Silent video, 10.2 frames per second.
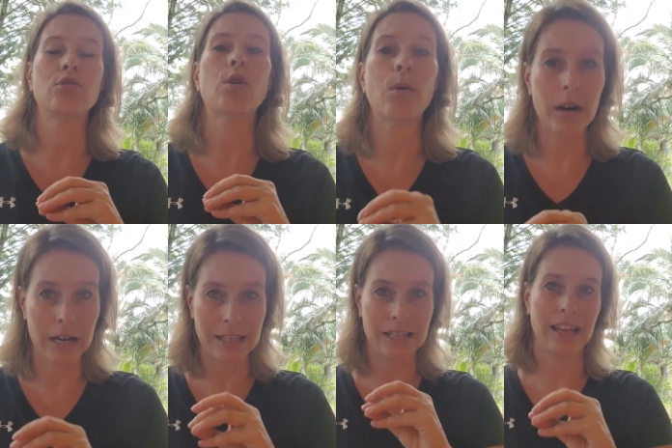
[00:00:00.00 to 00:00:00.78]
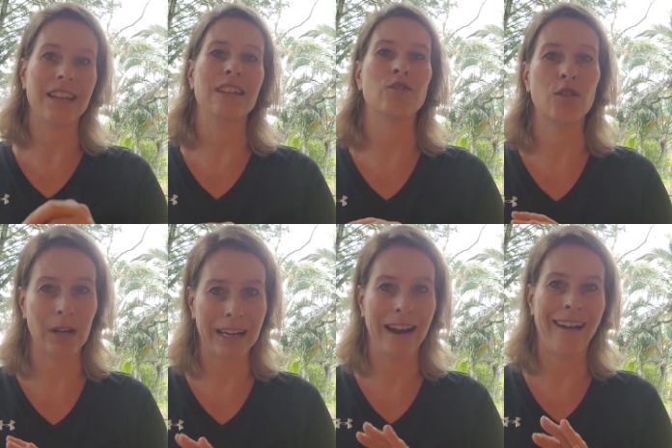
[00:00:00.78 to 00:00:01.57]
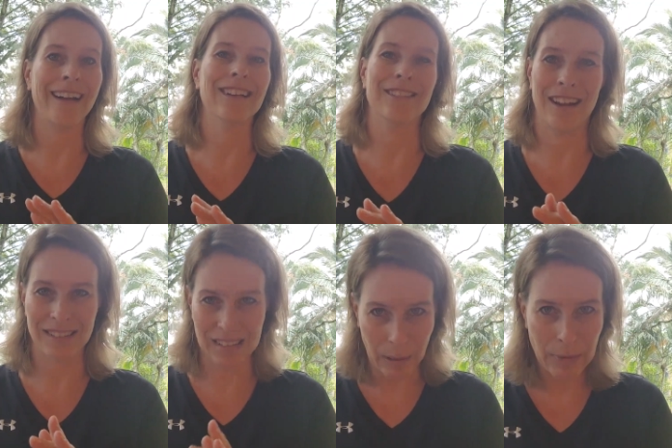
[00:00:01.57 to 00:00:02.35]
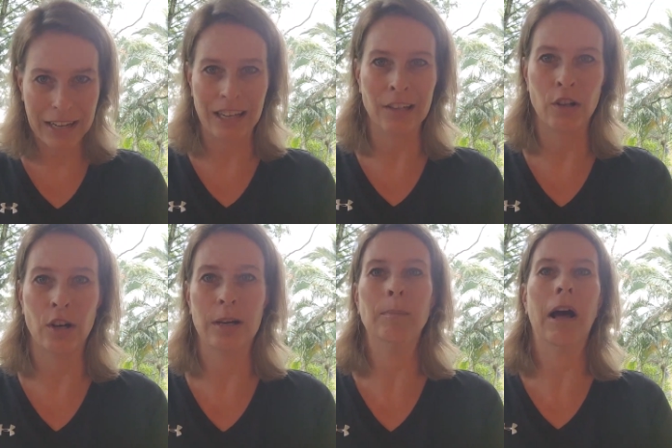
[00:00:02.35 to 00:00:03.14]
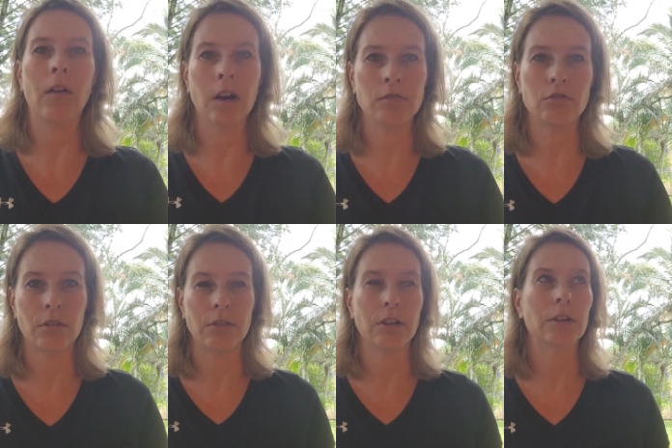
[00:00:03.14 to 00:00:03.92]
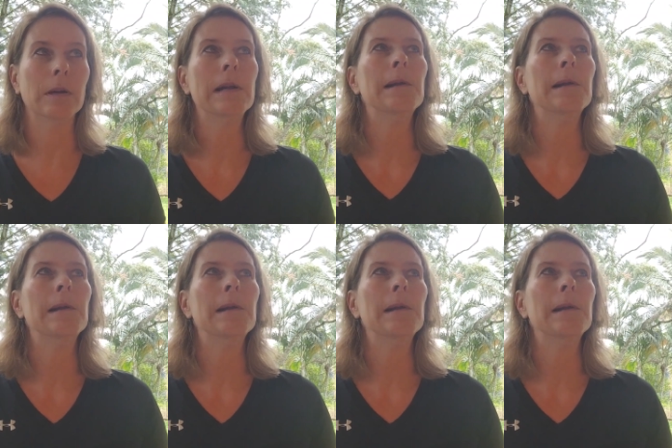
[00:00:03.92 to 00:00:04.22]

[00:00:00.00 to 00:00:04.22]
touristy in certain areas like Tamarindo and Manuel Antonio.